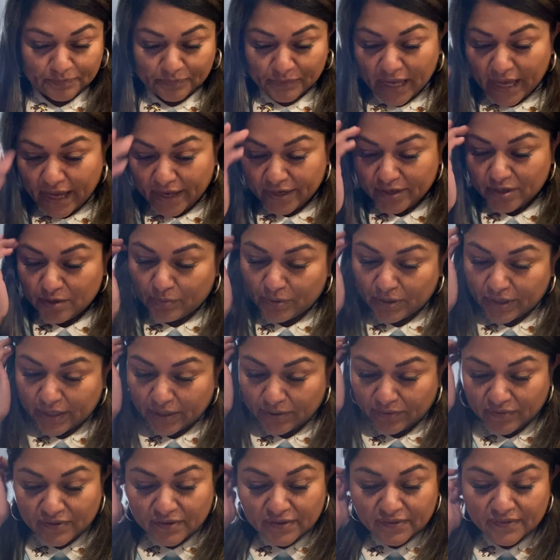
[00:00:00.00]
how do you
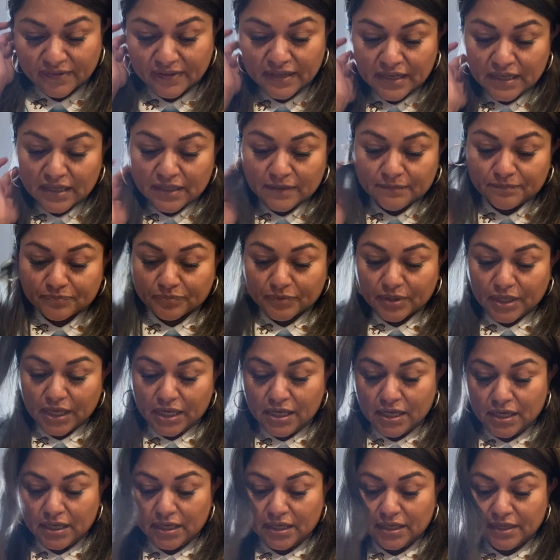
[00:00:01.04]
pronounce this?
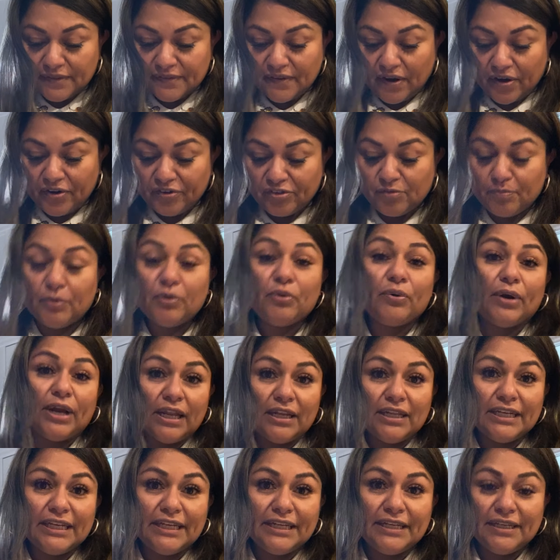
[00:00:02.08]

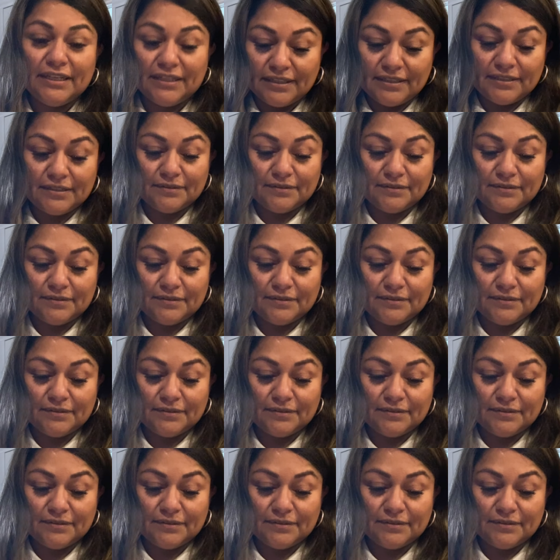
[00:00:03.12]
Sarsparilly.